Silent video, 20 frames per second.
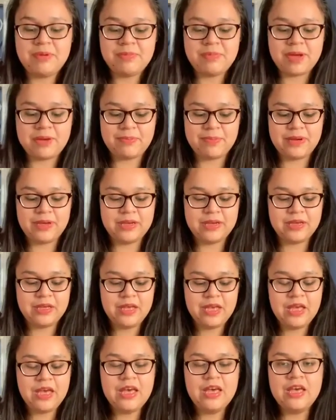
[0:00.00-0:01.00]
backpack,
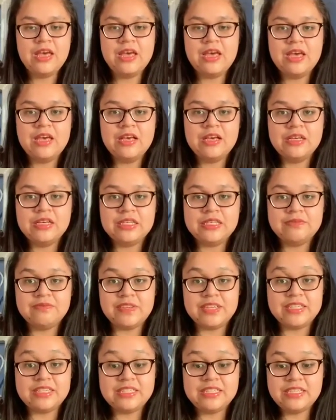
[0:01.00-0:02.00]

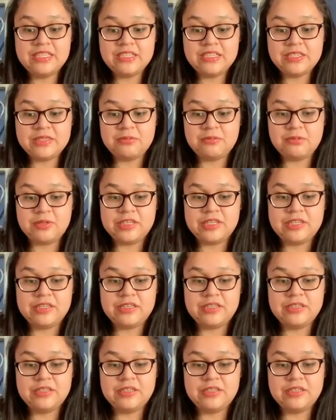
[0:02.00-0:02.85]
invest in a good one.